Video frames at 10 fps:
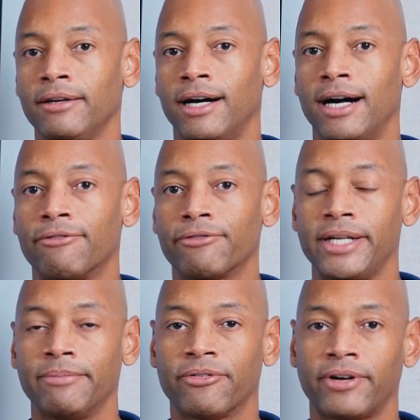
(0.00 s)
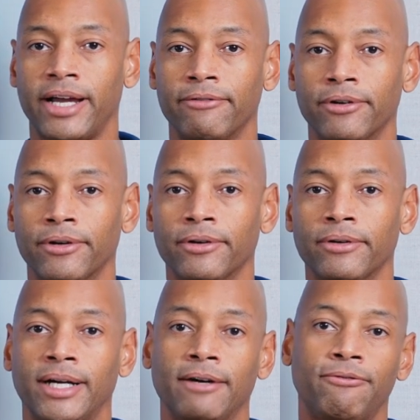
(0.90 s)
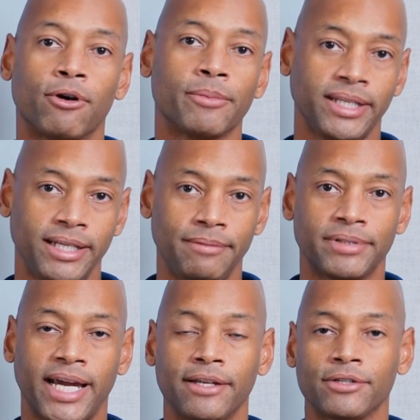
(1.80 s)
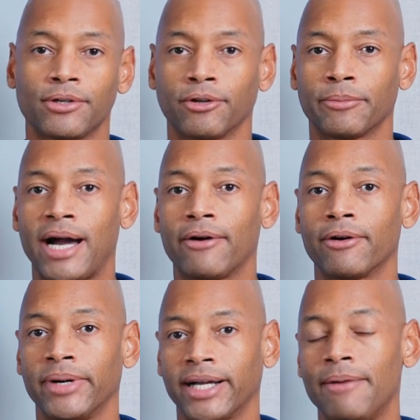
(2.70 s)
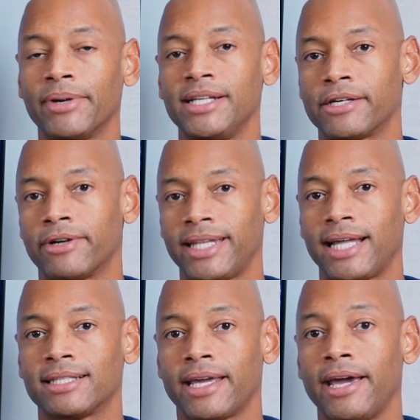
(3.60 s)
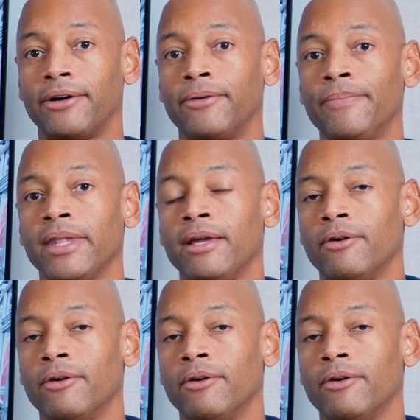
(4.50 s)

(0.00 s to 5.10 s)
uh, Freedom Forever, uh, formerly Titan Solar Power, but companies that are at that scale